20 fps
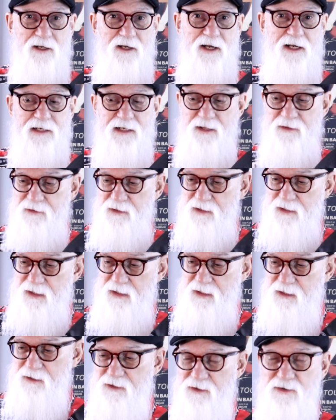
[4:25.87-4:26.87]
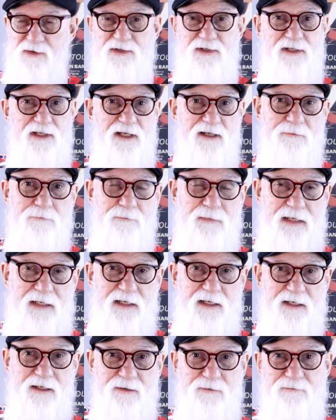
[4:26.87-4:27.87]
All right, and then I can use the
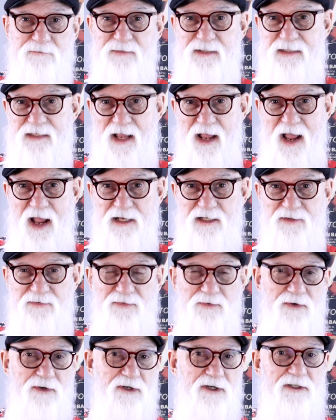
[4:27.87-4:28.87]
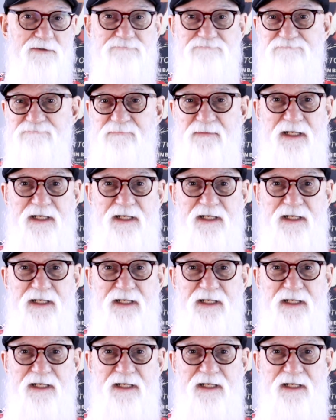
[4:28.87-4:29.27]
medium sacks for